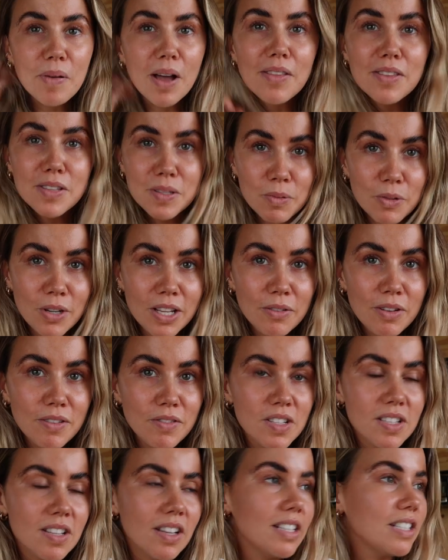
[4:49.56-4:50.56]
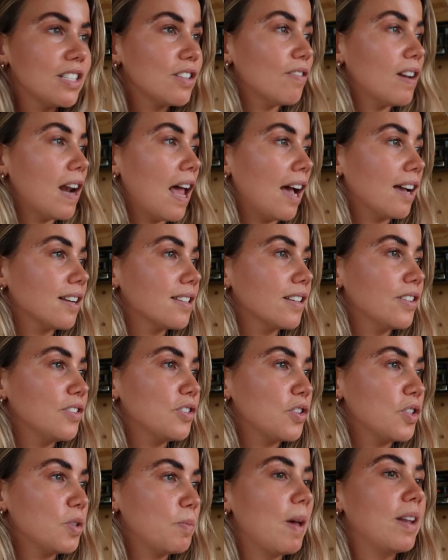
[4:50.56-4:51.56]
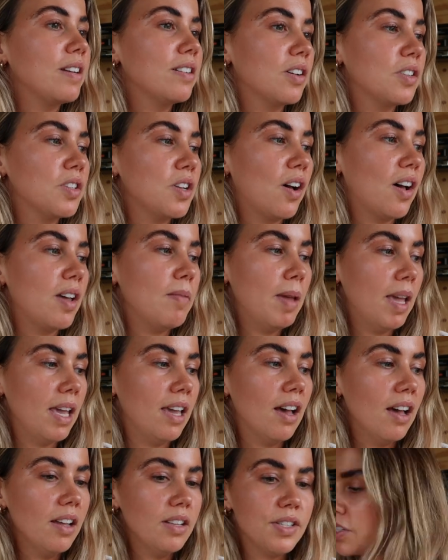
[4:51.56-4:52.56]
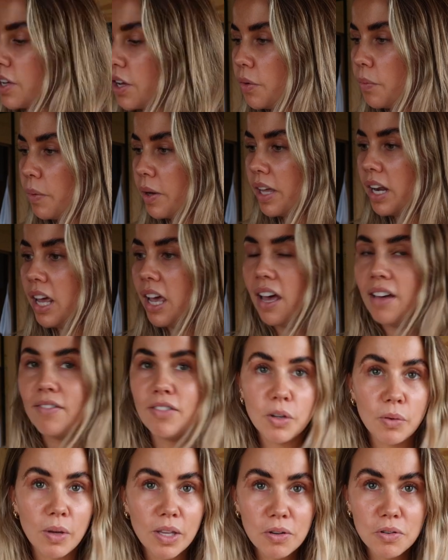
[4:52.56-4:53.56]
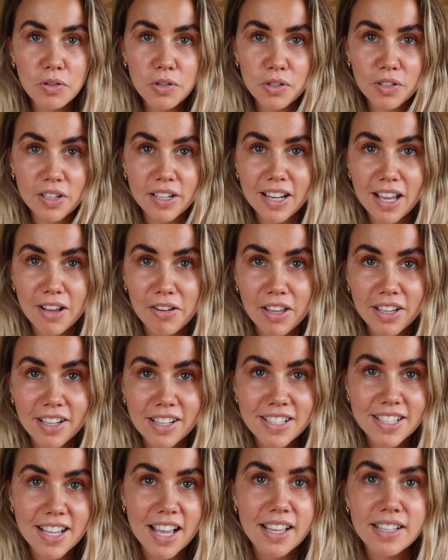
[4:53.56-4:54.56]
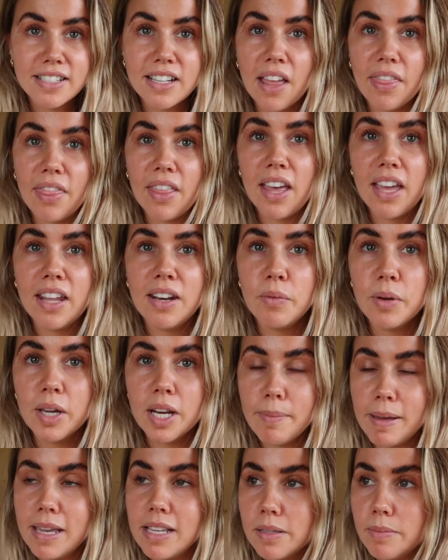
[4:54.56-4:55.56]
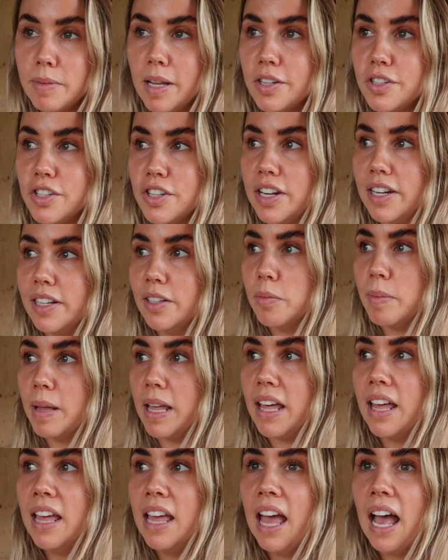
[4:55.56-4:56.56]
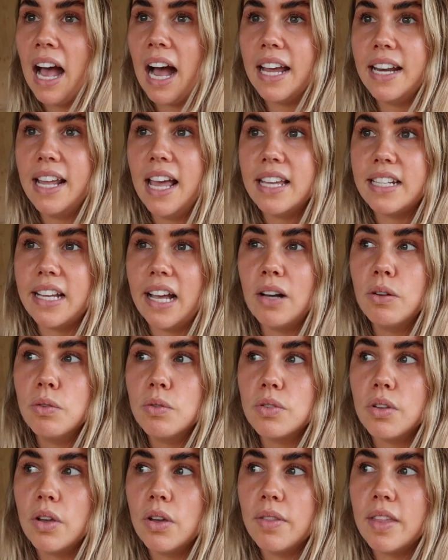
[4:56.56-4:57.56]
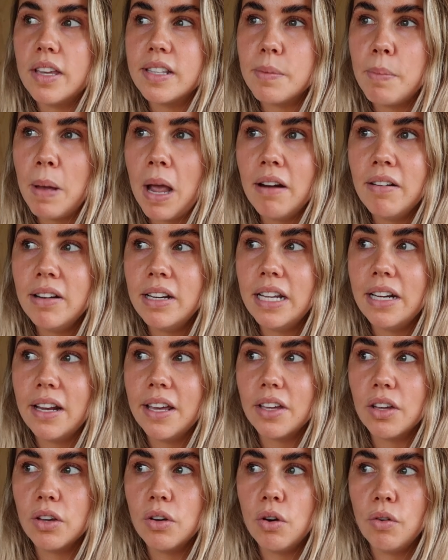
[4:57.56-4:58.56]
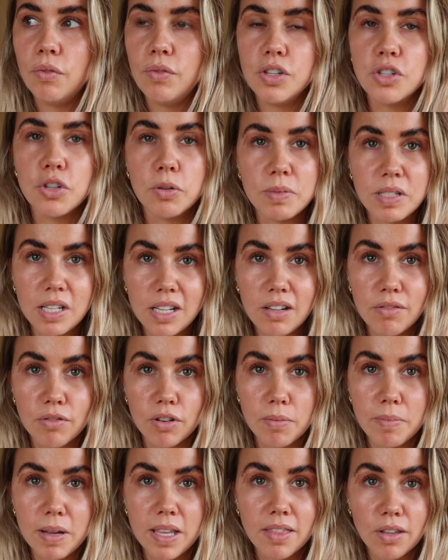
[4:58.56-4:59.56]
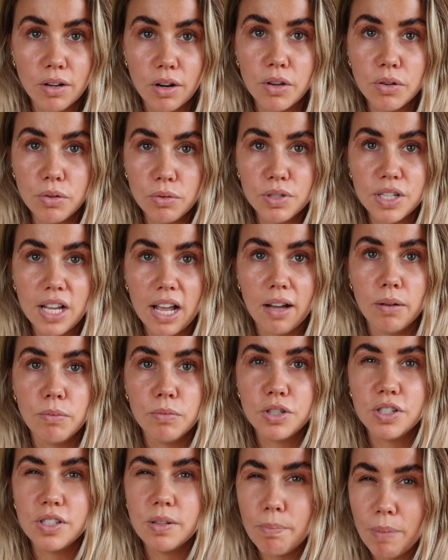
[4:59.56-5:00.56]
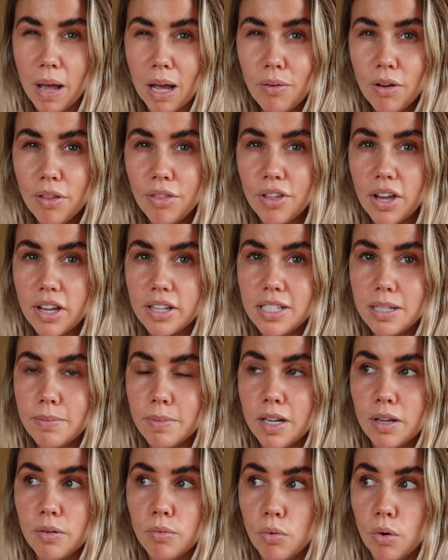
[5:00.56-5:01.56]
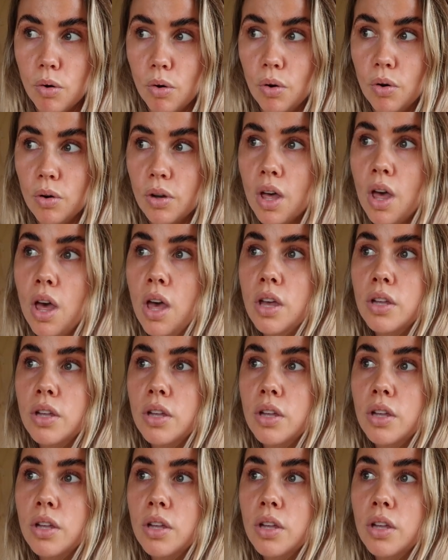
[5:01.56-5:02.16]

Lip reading: But this morning we've decided to relax and just spend our time here. So we're gonna have a quick hot chocolate now, like I said, and then we're gonna make some lunch in a little bit and head out. So there's apparently like a coffee shop tea room in the local town, which is about a 30-minute walk.